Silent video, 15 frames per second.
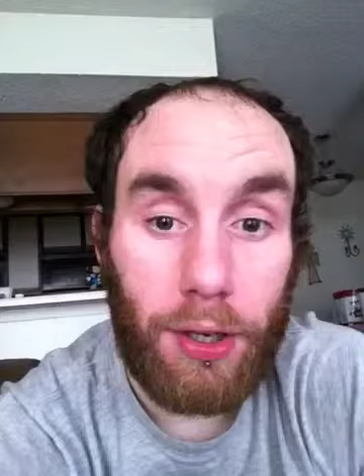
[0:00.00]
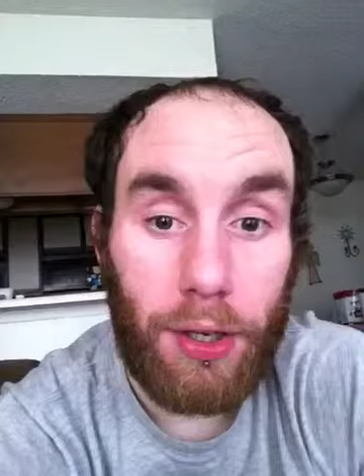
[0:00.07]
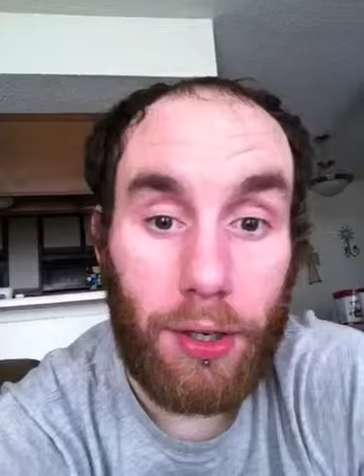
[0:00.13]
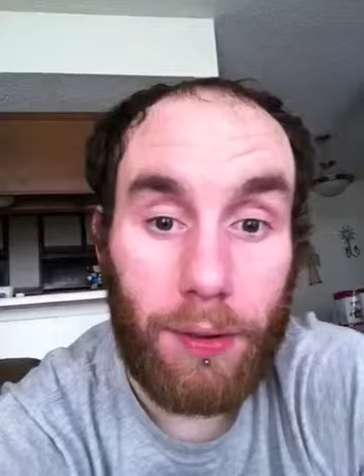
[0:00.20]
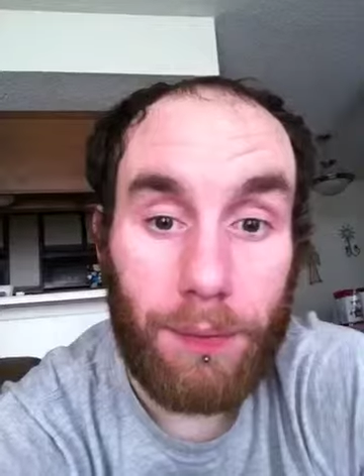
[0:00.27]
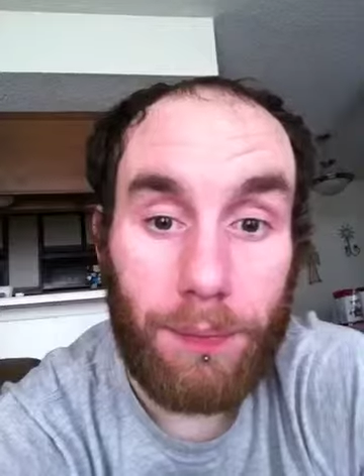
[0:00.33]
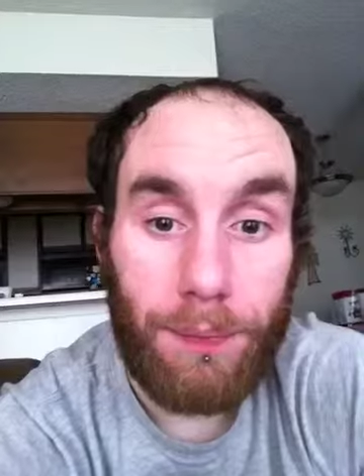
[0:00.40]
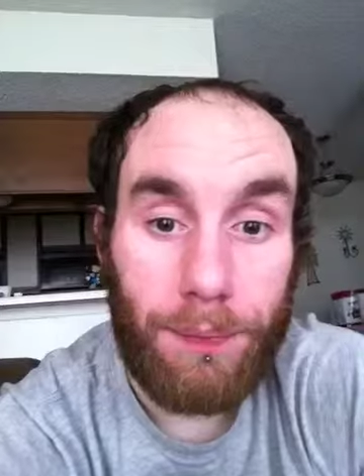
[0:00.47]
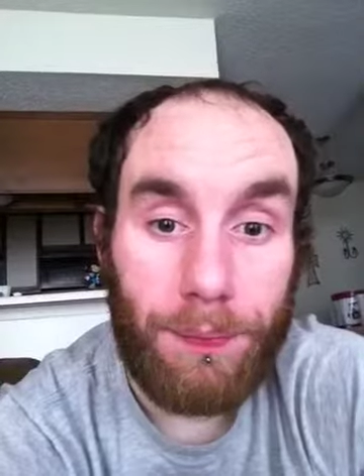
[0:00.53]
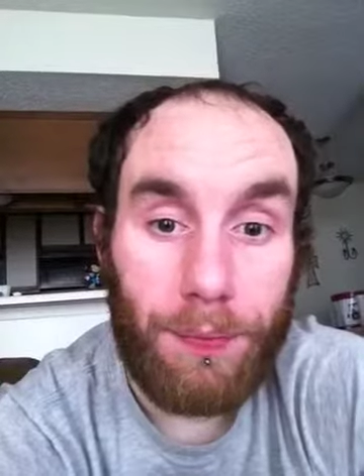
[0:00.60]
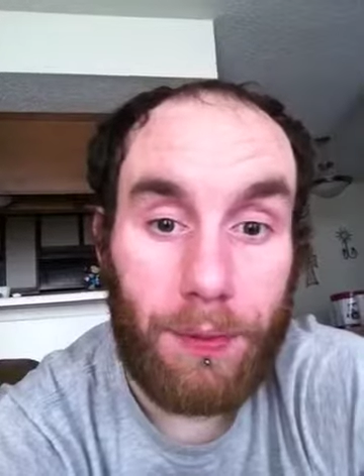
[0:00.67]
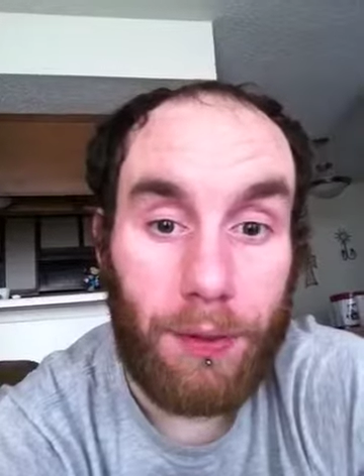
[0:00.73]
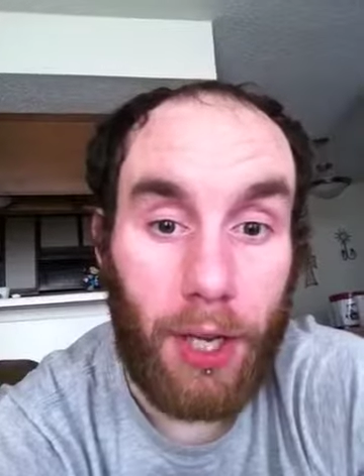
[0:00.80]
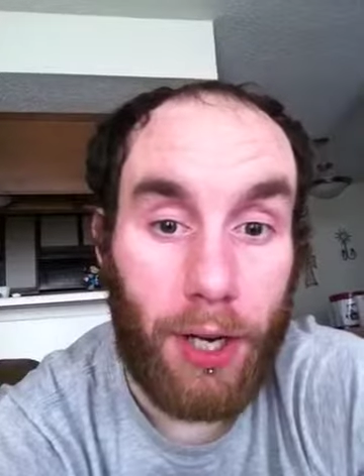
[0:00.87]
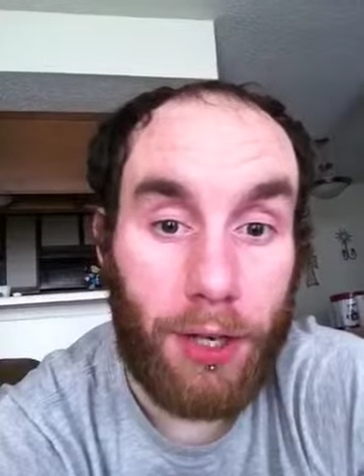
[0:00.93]

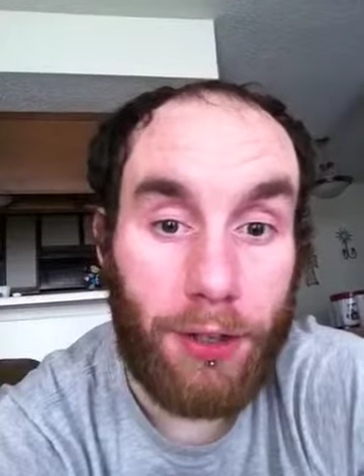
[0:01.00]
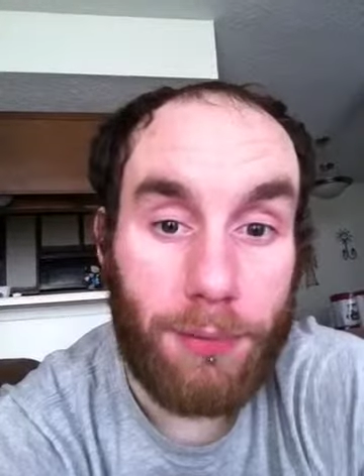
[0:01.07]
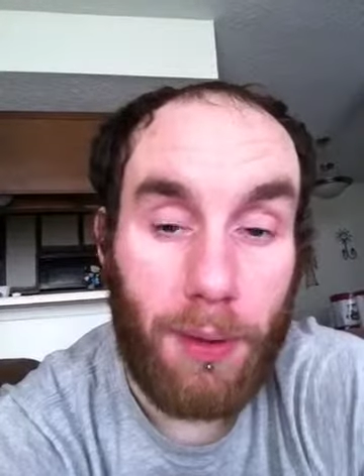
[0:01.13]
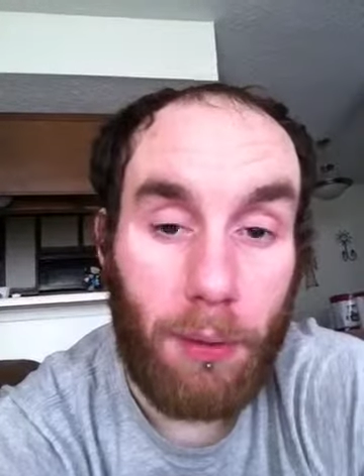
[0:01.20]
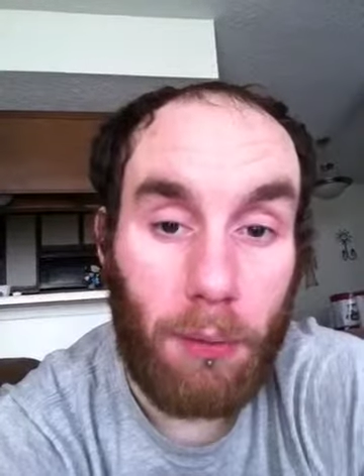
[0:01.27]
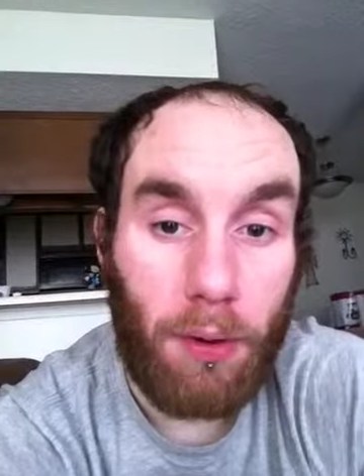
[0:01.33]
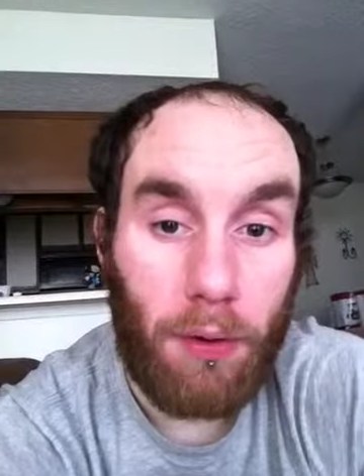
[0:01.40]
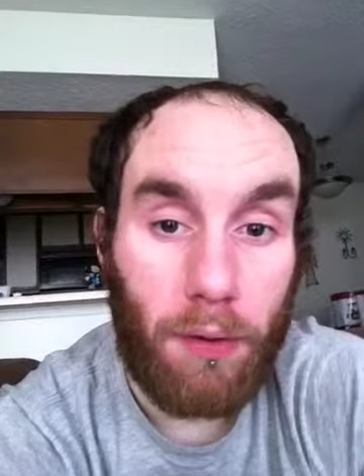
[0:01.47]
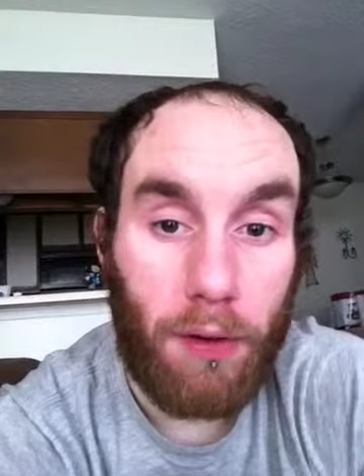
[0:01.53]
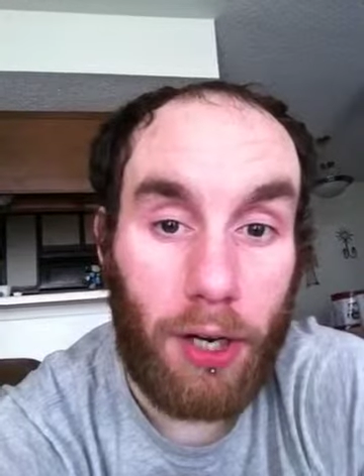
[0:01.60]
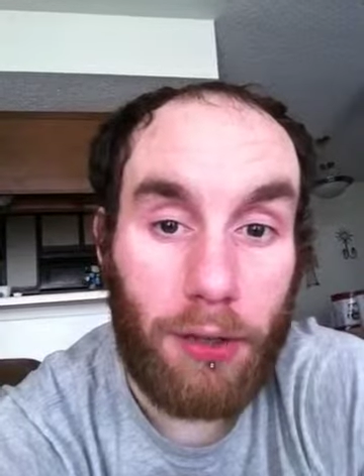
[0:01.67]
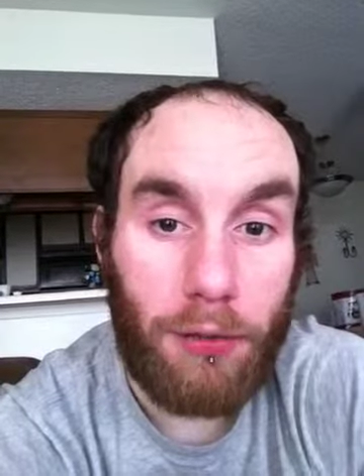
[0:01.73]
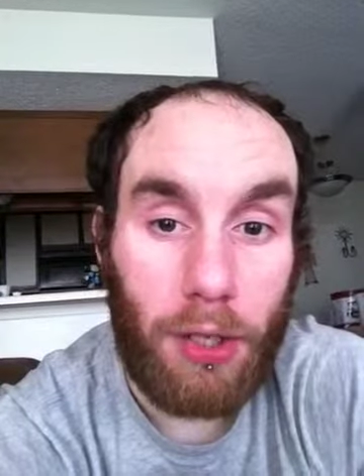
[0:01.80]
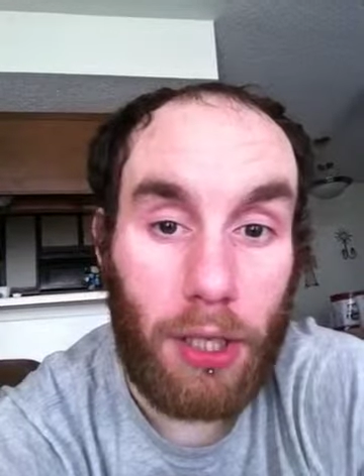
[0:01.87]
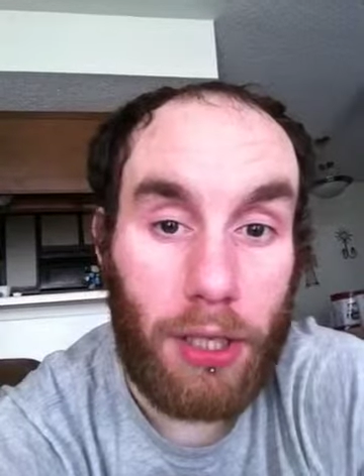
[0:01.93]
that is my word of
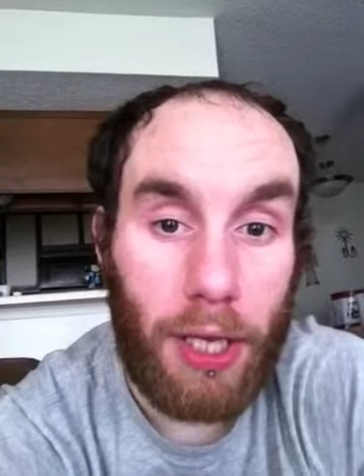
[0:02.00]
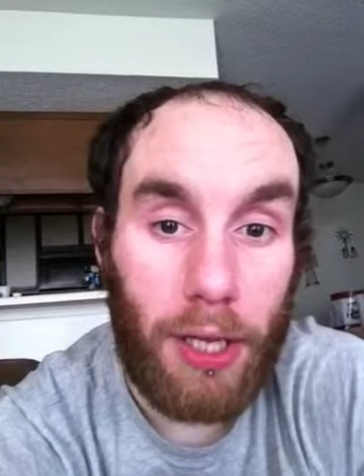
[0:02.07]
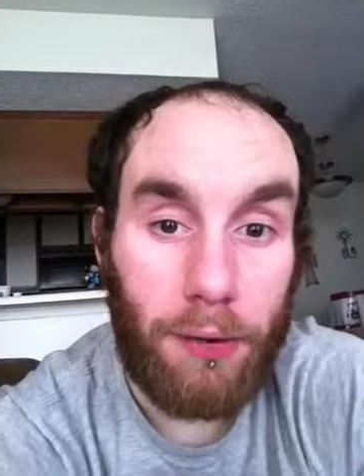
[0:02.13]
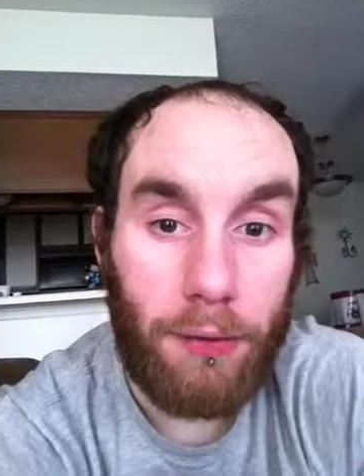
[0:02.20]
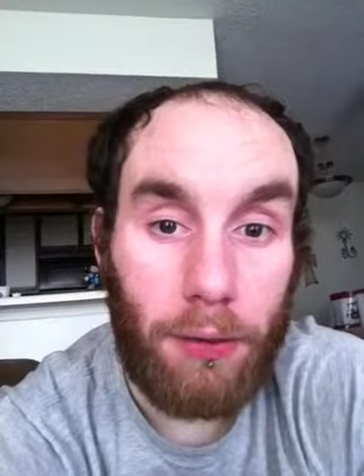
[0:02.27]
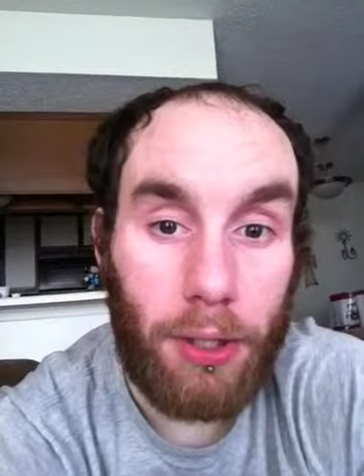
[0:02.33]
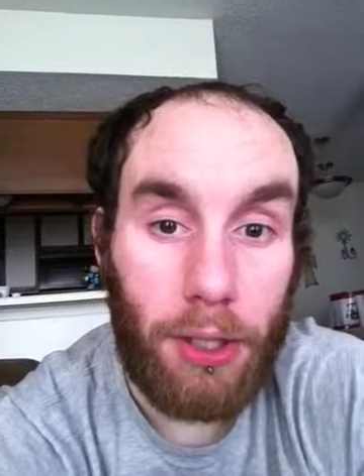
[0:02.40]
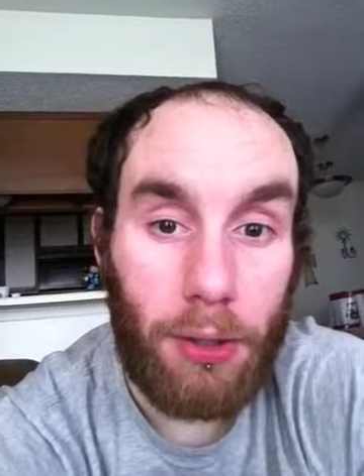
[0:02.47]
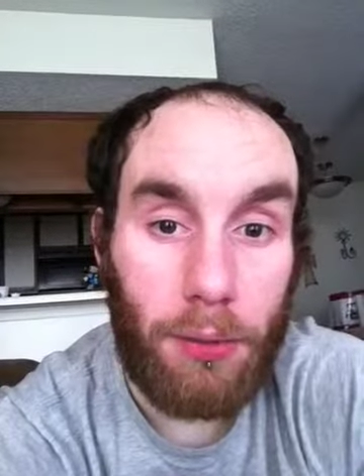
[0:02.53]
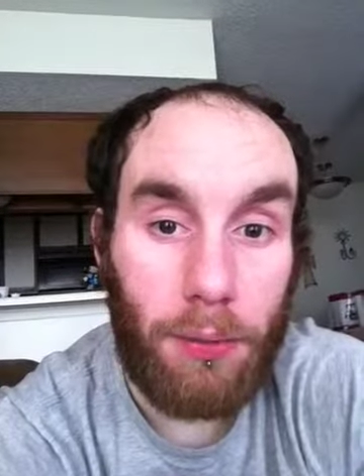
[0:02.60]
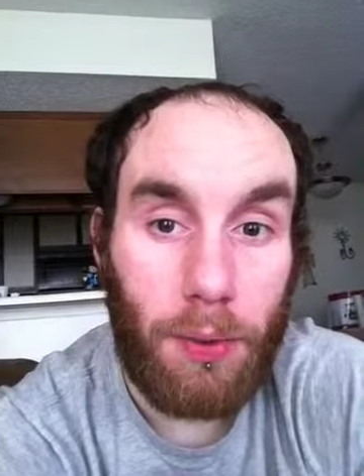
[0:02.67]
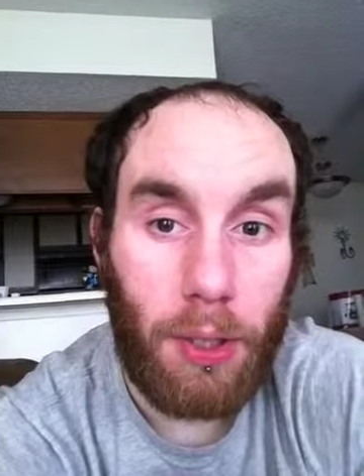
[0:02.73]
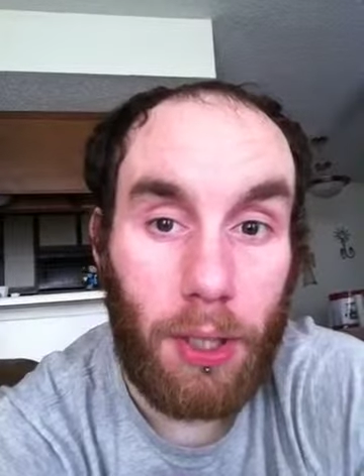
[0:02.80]
advice for the day for you.